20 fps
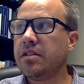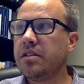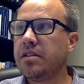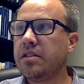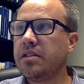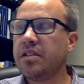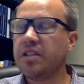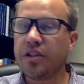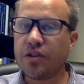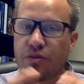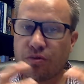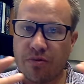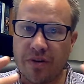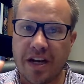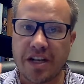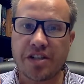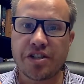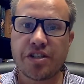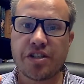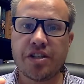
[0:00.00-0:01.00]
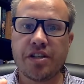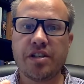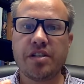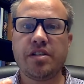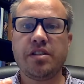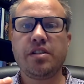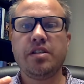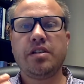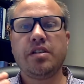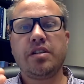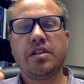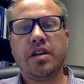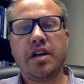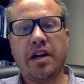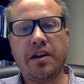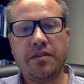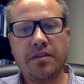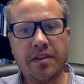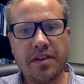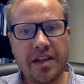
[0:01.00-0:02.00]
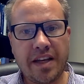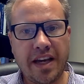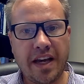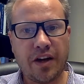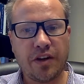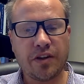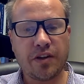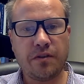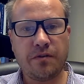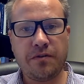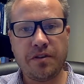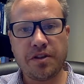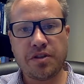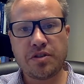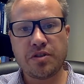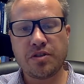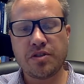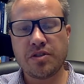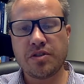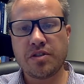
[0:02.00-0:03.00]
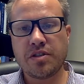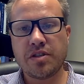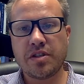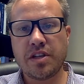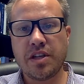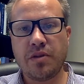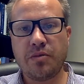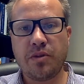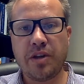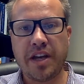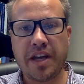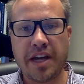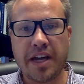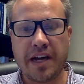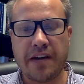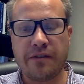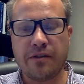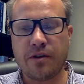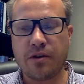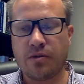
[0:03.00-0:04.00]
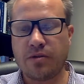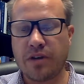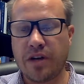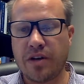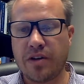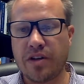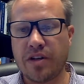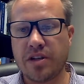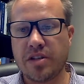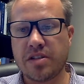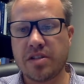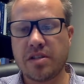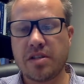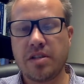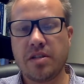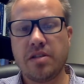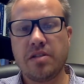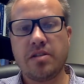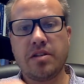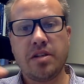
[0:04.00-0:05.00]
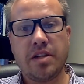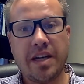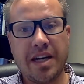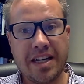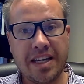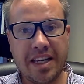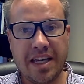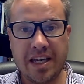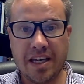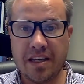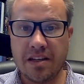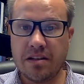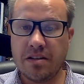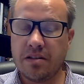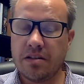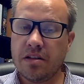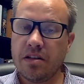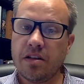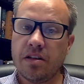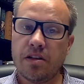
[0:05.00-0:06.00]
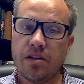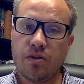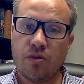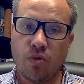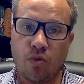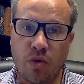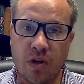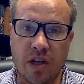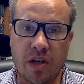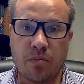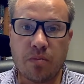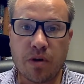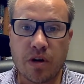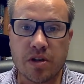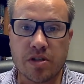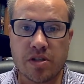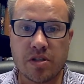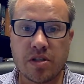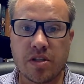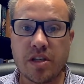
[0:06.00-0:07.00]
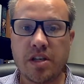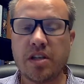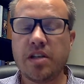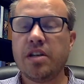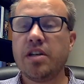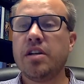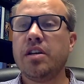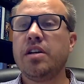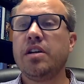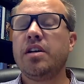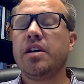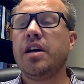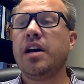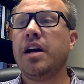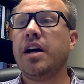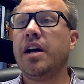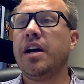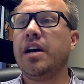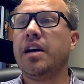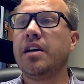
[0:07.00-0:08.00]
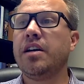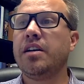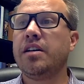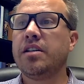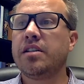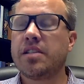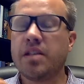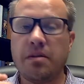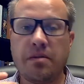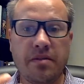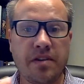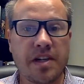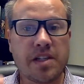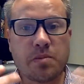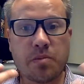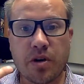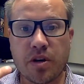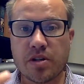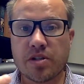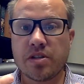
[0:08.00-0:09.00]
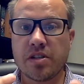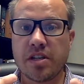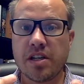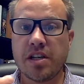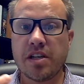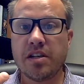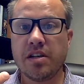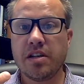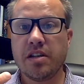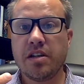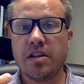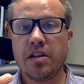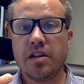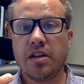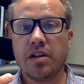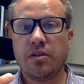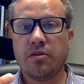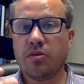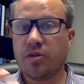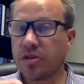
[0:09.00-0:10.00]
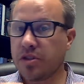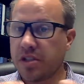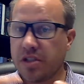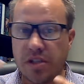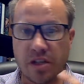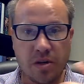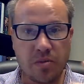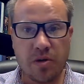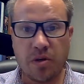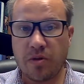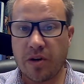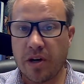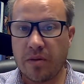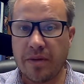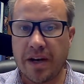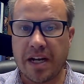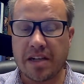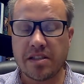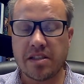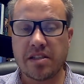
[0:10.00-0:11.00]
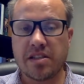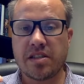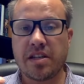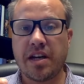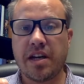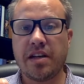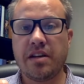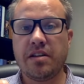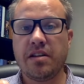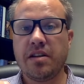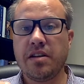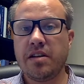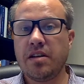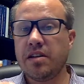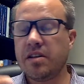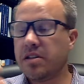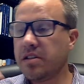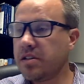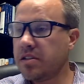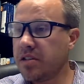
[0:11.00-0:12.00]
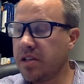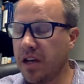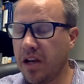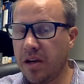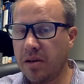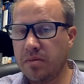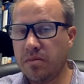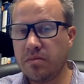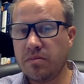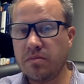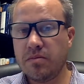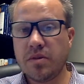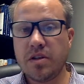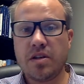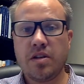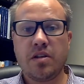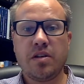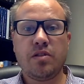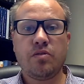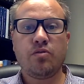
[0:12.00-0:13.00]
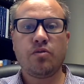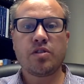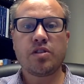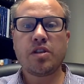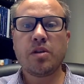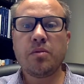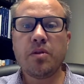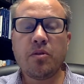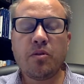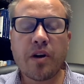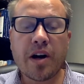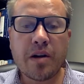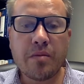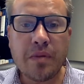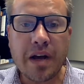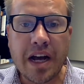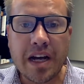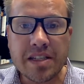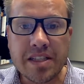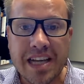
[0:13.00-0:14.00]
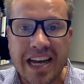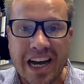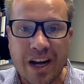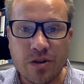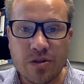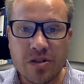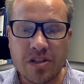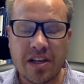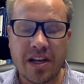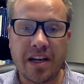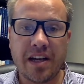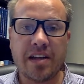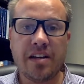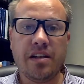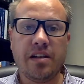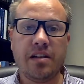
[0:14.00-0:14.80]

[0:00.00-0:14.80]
the direction of the health officials that we have around us. Again, we personally, some of us personally, will still be wearing masks inside. Some will still be wearing masks outside.